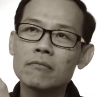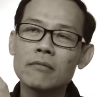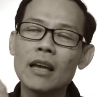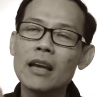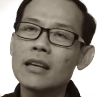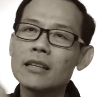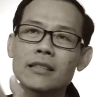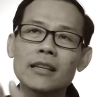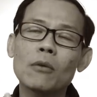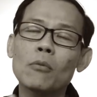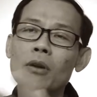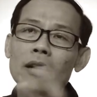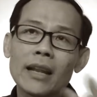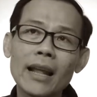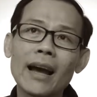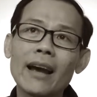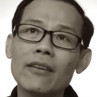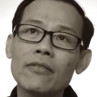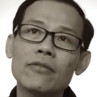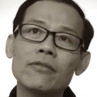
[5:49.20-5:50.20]
that is our
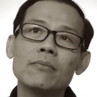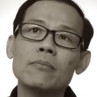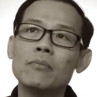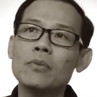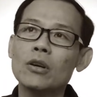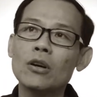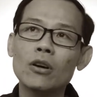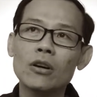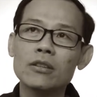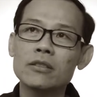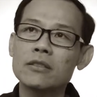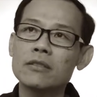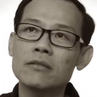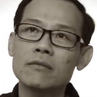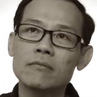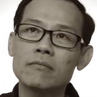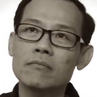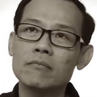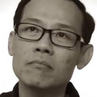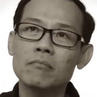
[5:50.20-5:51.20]
life because
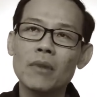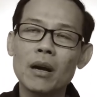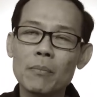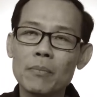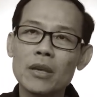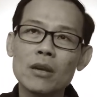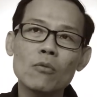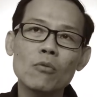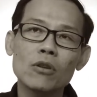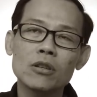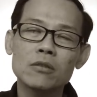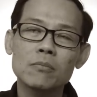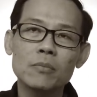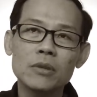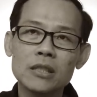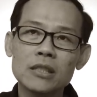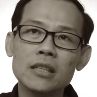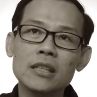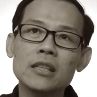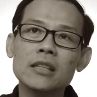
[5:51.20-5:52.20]
mommy was
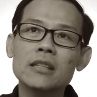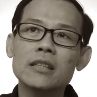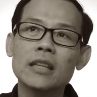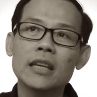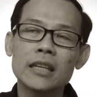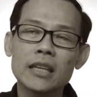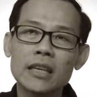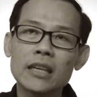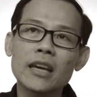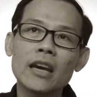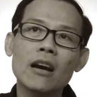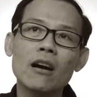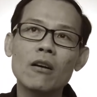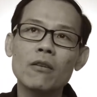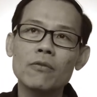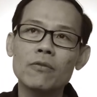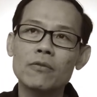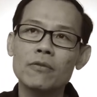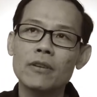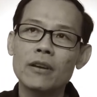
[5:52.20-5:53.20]
busy taking care
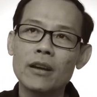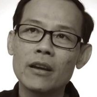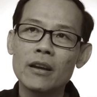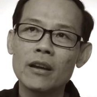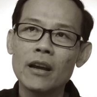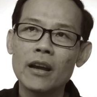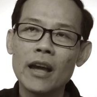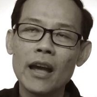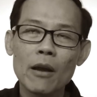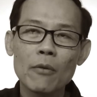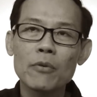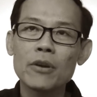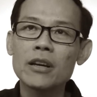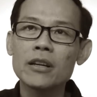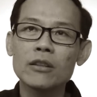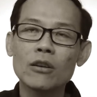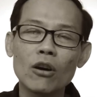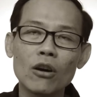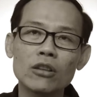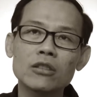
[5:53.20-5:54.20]
of Ariel
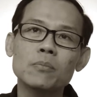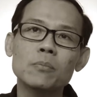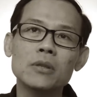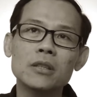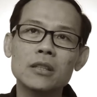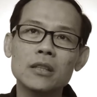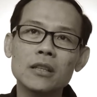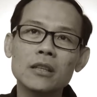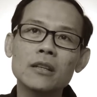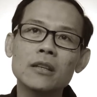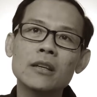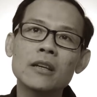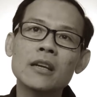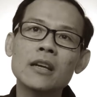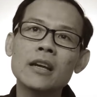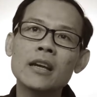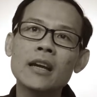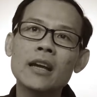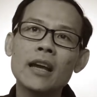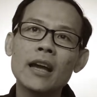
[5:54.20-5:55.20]
in the hospital
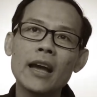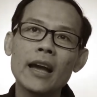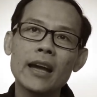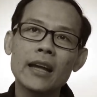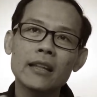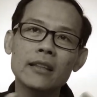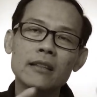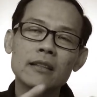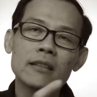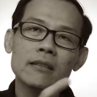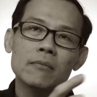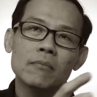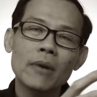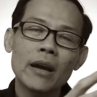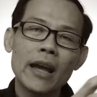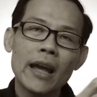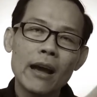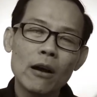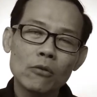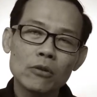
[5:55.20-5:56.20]
and my
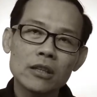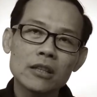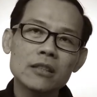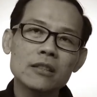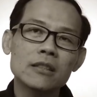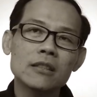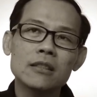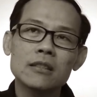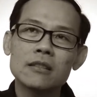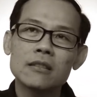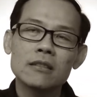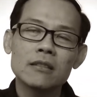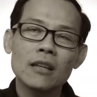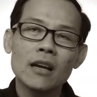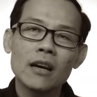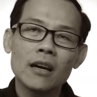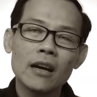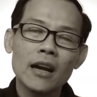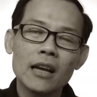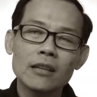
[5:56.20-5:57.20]
eldest is
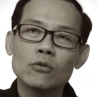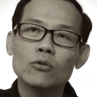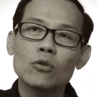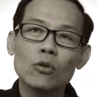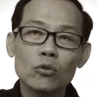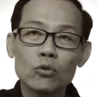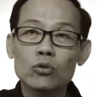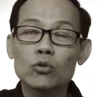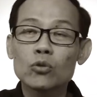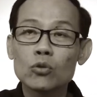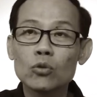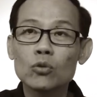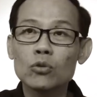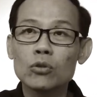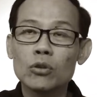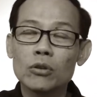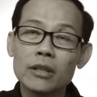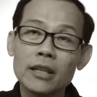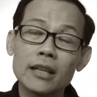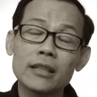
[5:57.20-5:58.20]
has to go to school
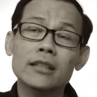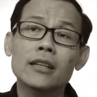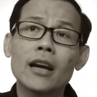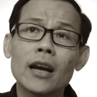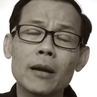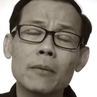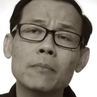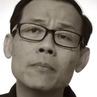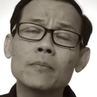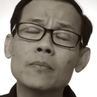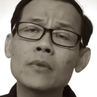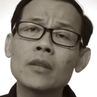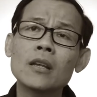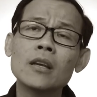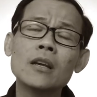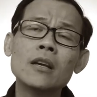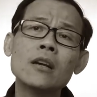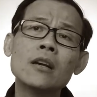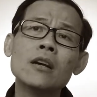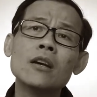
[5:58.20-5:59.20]
during that time.
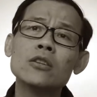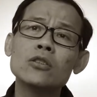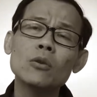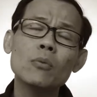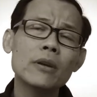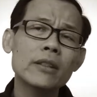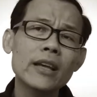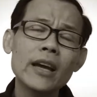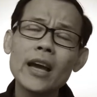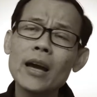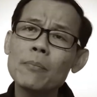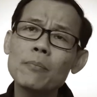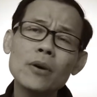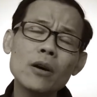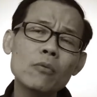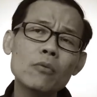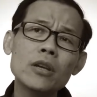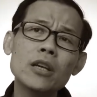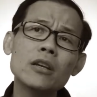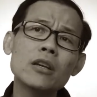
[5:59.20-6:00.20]
So when that
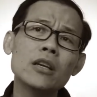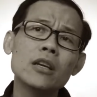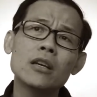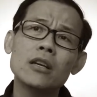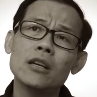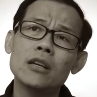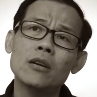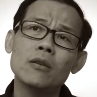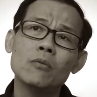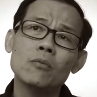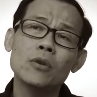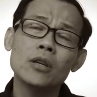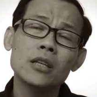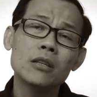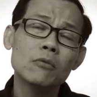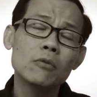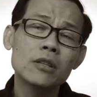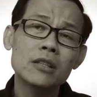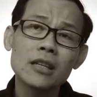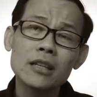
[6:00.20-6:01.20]
happened,
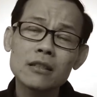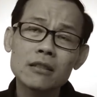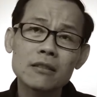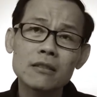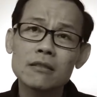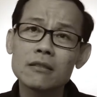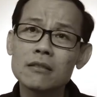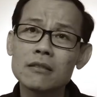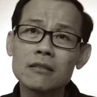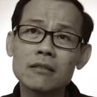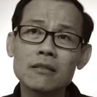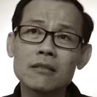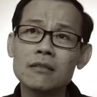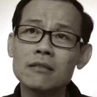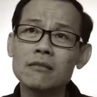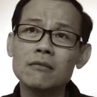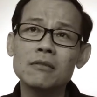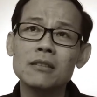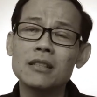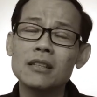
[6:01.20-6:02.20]
we just
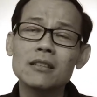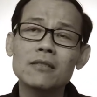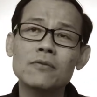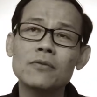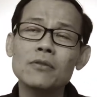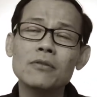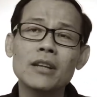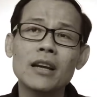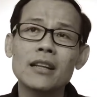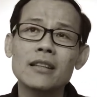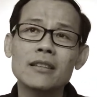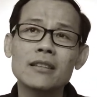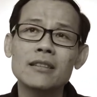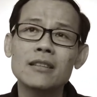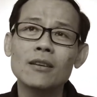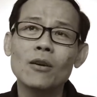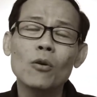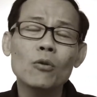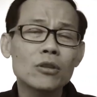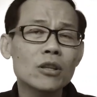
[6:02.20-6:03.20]
feel that
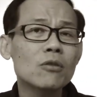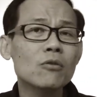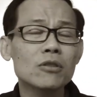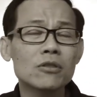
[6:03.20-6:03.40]
the whole thing